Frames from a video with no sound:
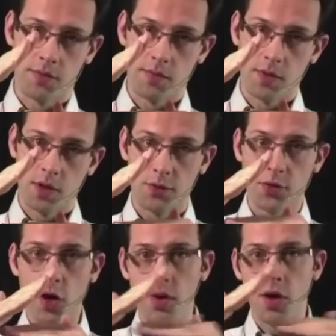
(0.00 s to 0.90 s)

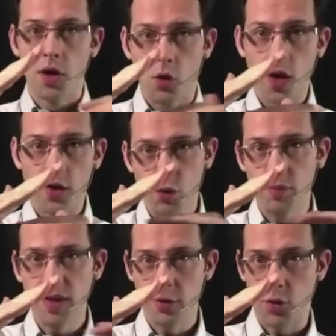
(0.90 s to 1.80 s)
from what would
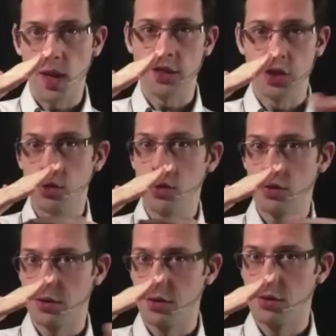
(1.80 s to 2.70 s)
be the rational
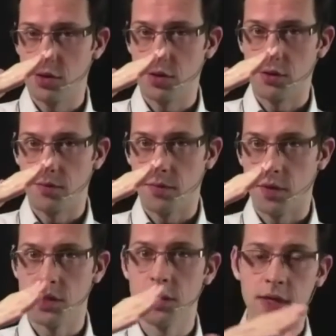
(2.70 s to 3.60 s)
solution, a
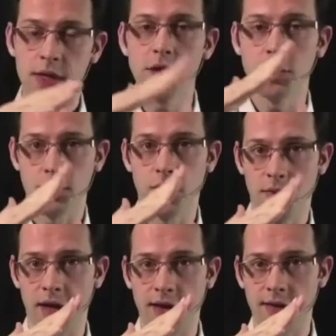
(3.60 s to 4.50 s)
deviation from
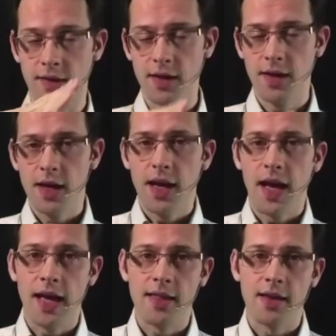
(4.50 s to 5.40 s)
that,
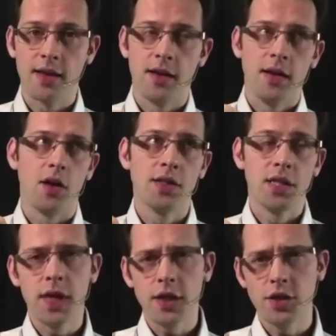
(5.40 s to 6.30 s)
and a
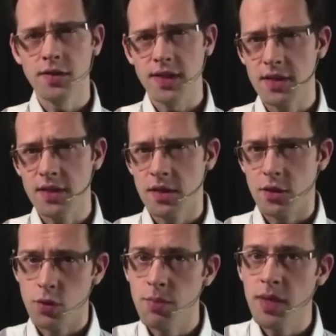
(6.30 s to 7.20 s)
deviation that is
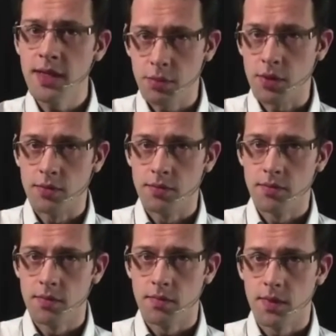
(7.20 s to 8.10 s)
repeatable
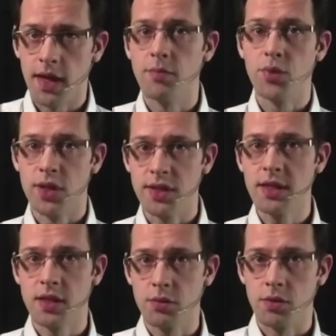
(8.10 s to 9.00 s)
and
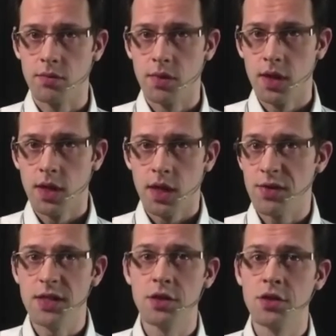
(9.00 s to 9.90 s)
predictable. If
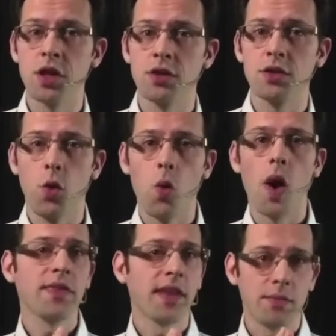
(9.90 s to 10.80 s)
it is just a
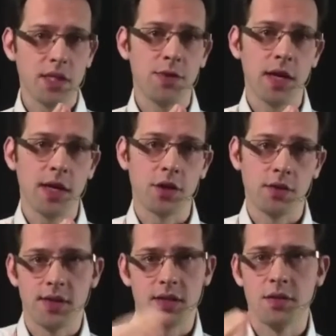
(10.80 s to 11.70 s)
one-time deviation,
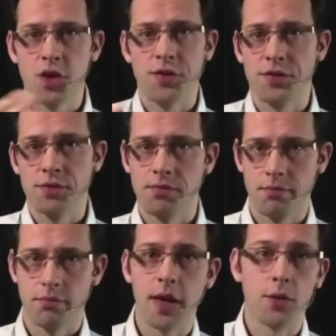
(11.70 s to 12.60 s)
that's just
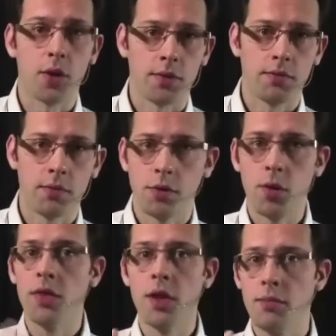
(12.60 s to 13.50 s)
error,
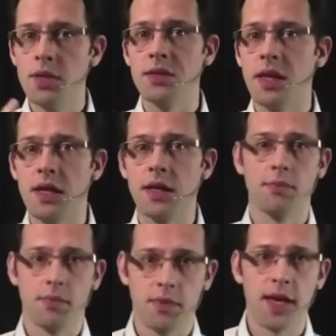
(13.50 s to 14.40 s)
random mistake,
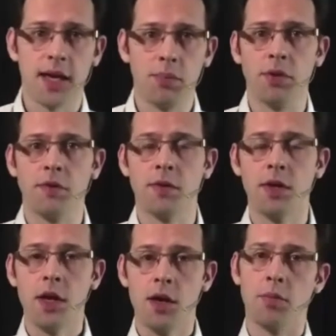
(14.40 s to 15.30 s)
that happens.
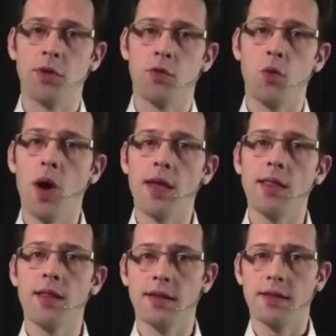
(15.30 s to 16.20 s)
But
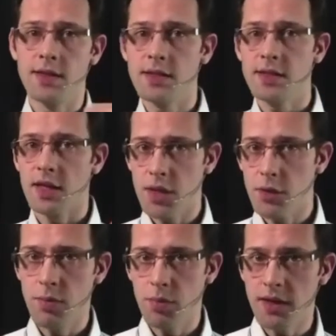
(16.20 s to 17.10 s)
when this can be
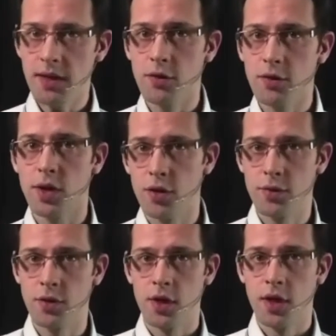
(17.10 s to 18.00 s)
repeated over and
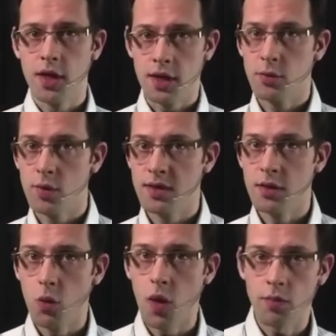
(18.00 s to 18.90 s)
over
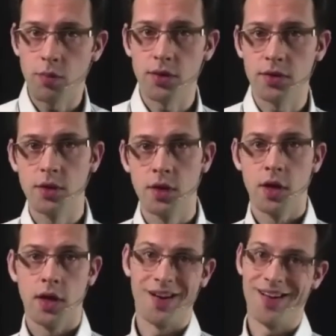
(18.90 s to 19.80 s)
within one person
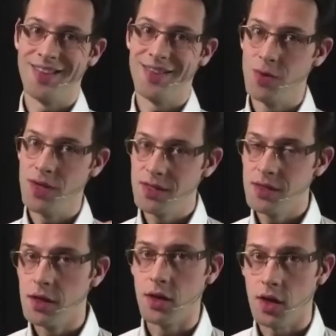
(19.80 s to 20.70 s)
and within
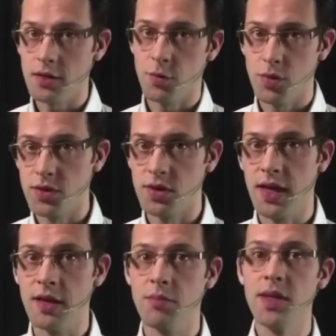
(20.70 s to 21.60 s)
a lot of person
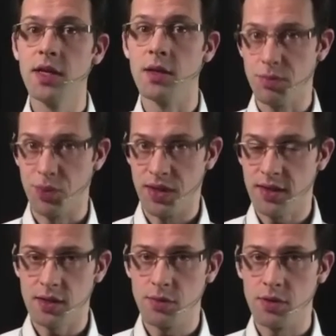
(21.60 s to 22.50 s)
and becomes
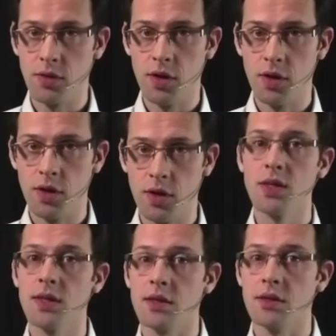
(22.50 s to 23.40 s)
predictable, we
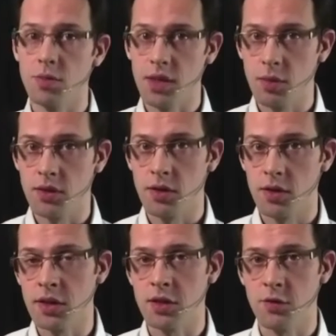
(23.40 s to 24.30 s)
start to speak about
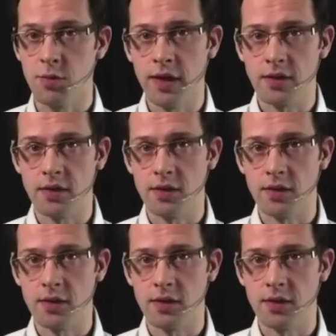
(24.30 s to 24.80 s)
cognitive biases.